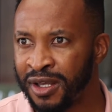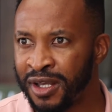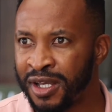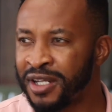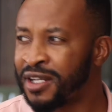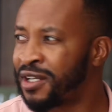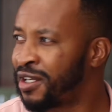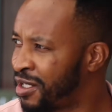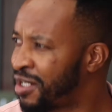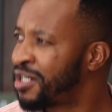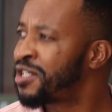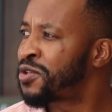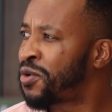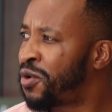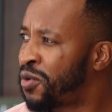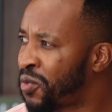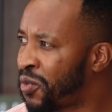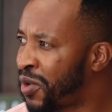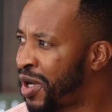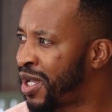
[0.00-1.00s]
in its
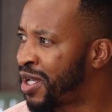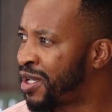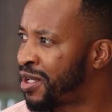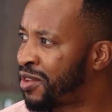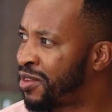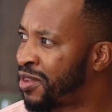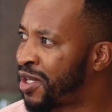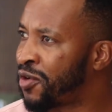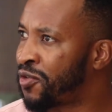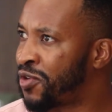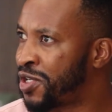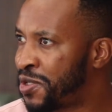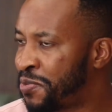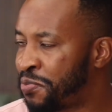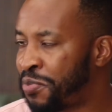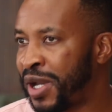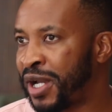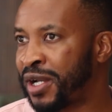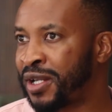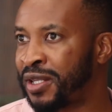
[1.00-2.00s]
own way. They
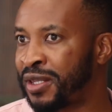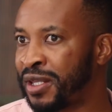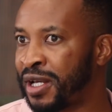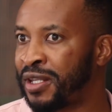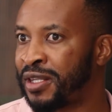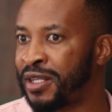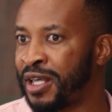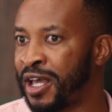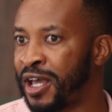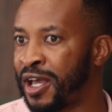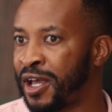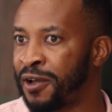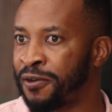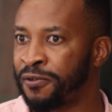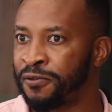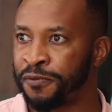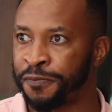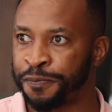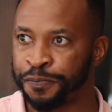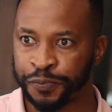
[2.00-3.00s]
respect that they
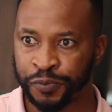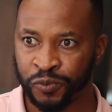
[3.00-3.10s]
have